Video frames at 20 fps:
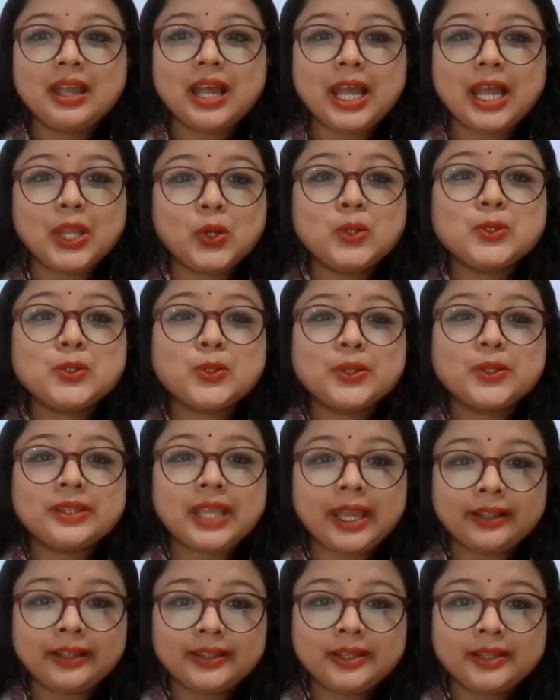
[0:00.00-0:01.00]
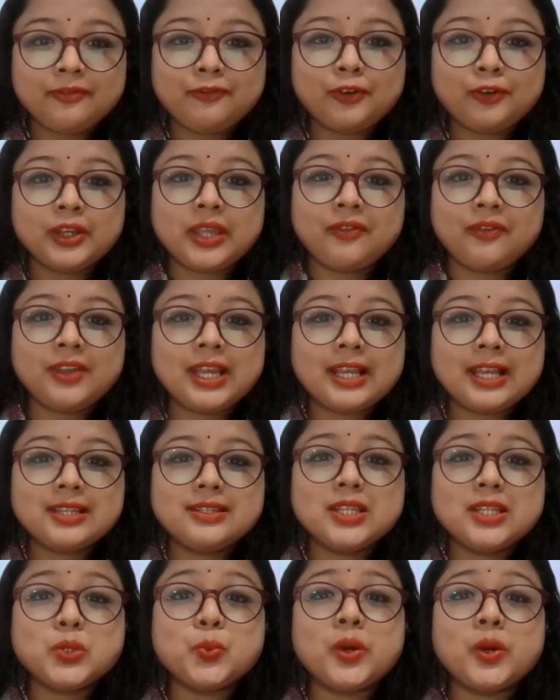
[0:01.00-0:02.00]
I also thank them for giving
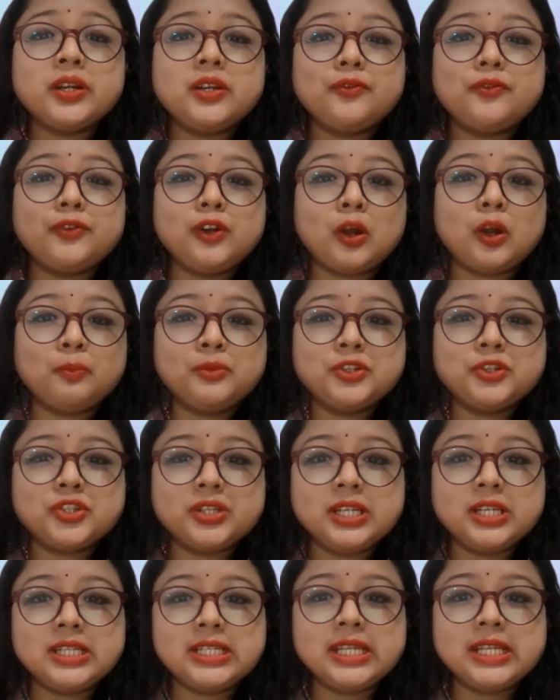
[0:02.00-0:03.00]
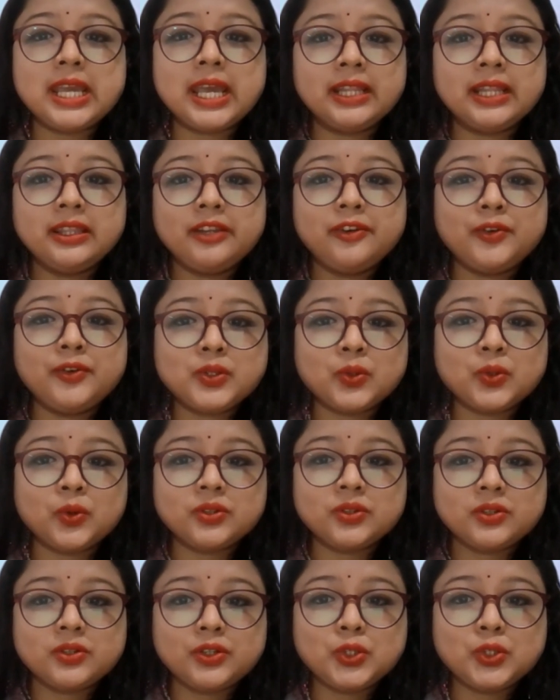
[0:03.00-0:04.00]
us this wonderful opportunity and the
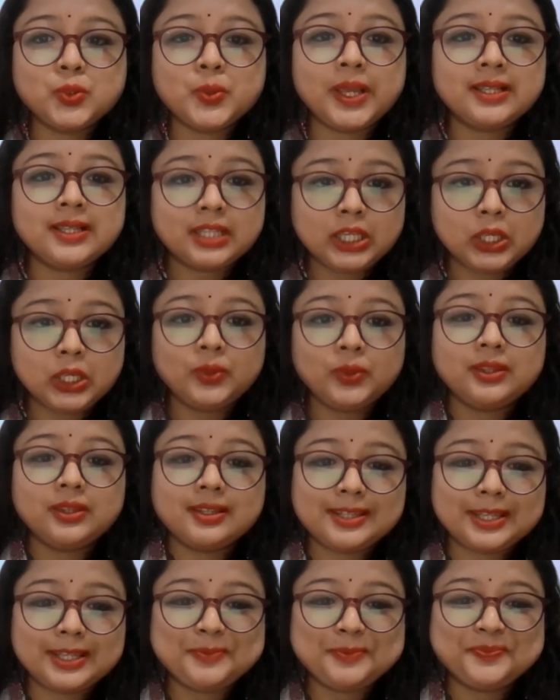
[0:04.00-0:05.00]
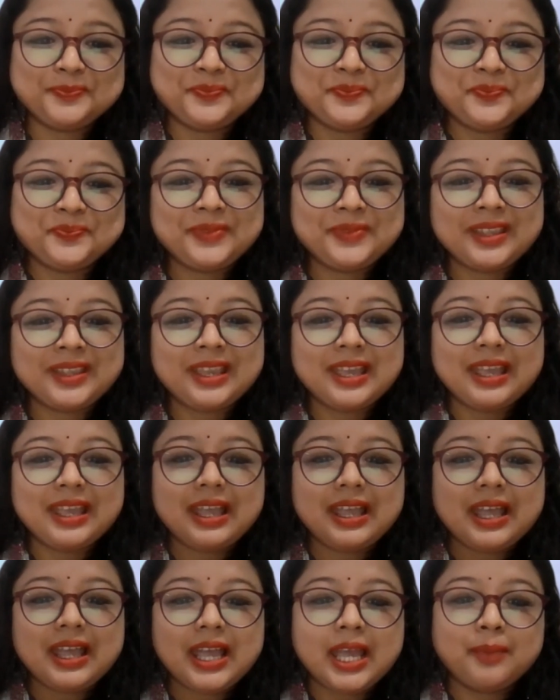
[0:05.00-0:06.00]
resources to execute the same.
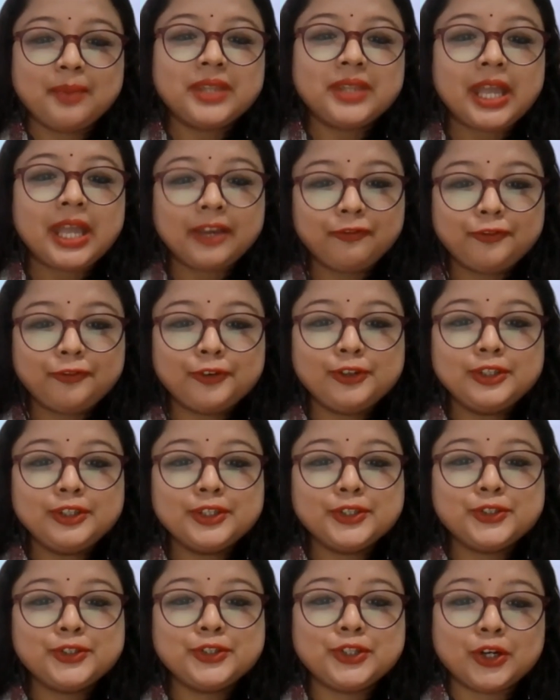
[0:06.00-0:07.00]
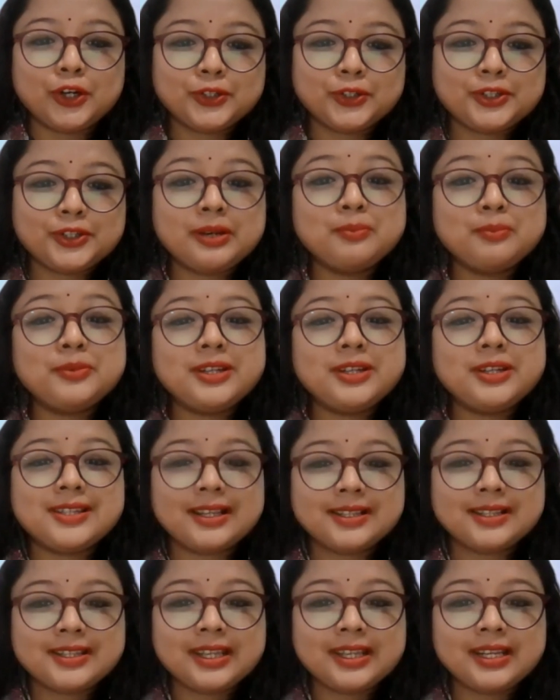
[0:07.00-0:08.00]
I'm thankful to Dr. Amrish
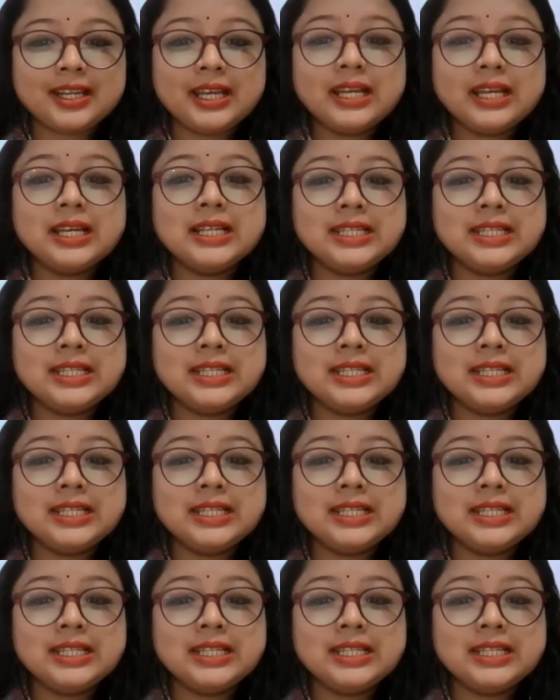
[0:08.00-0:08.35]
Saxena,